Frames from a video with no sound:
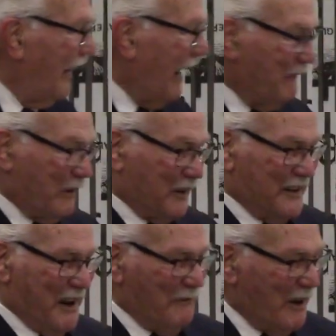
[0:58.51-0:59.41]
and for
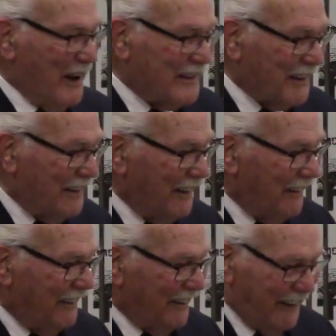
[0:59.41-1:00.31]
some reason
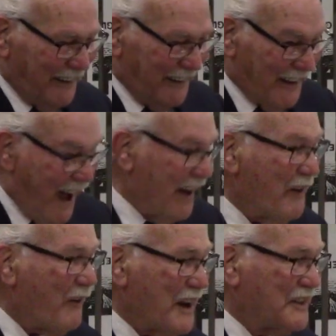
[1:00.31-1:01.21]
I
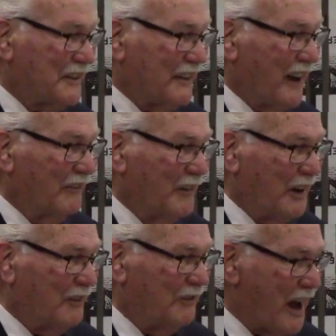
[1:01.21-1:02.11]
I, when
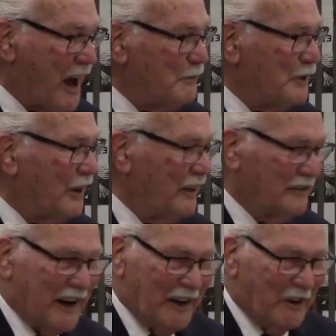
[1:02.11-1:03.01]
the time changed,
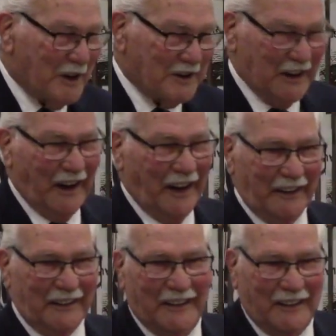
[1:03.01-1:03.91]
I know I said
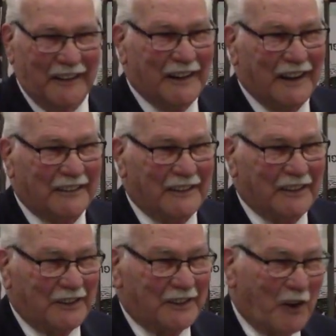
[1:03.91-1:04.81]
it
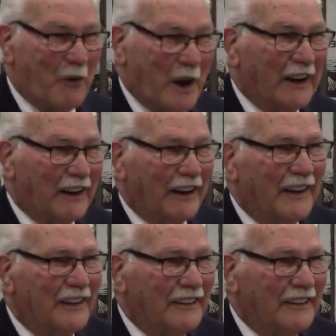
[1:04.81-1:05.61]
correctly.